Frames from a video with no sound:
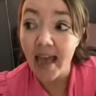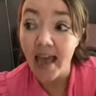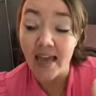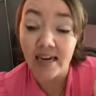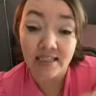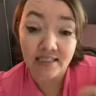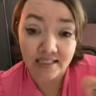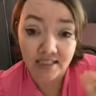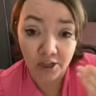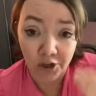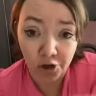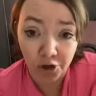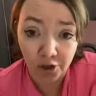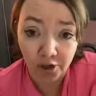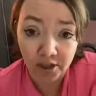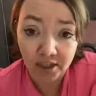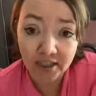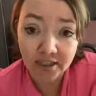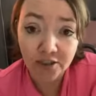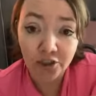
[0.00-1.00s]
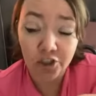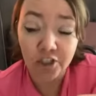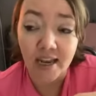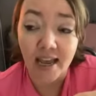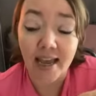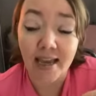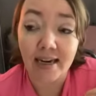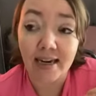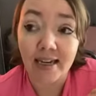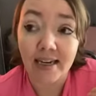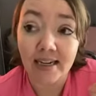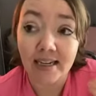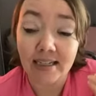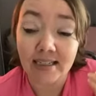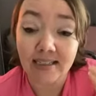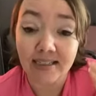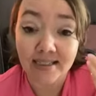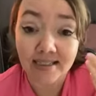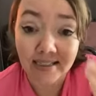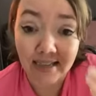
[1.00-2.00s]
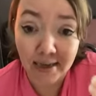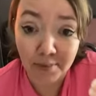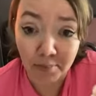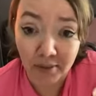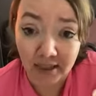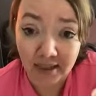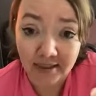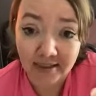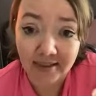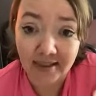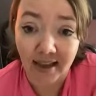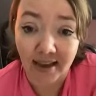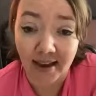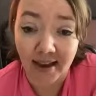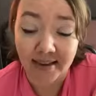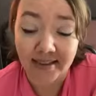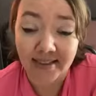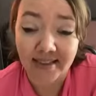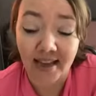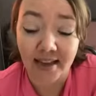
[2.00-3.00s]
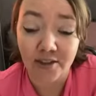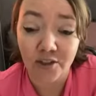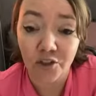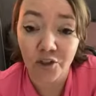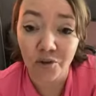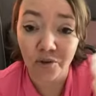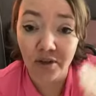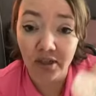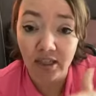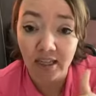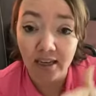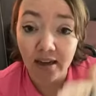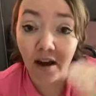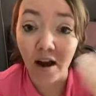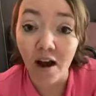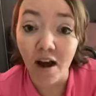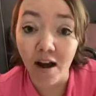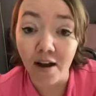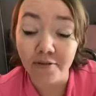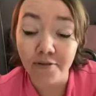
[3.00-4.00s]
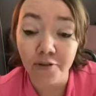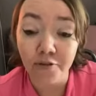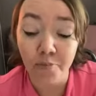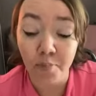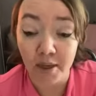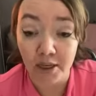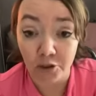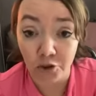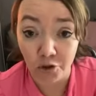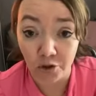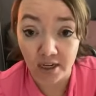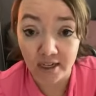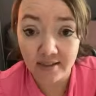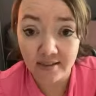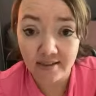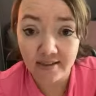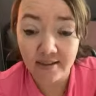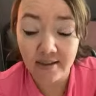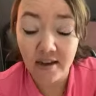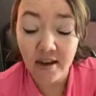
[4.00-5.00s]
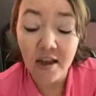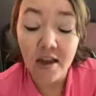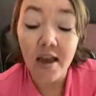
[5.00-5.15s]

And it's encouraged and it is seamless, like I said, to click off of Pinterest.